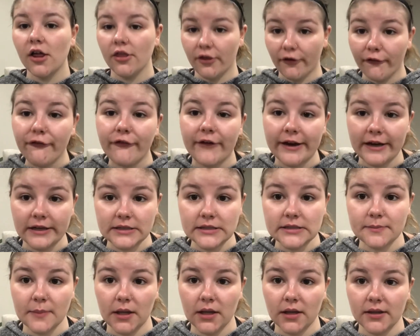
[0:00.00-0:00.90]
the freaking
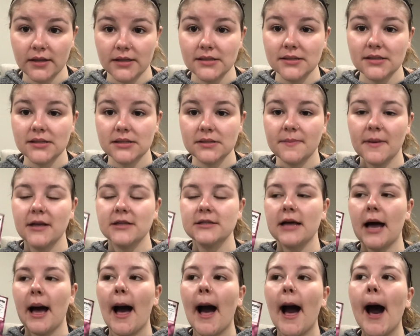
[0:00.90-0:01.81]
smell of this. It
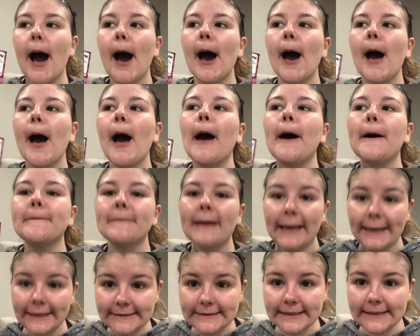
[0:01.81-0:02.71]
smells
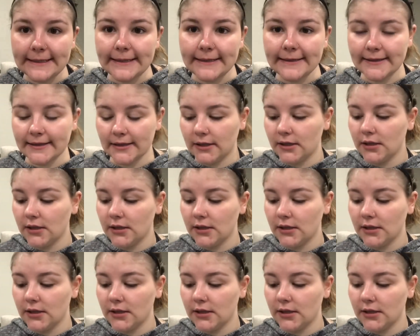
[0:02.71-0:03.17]
amazing.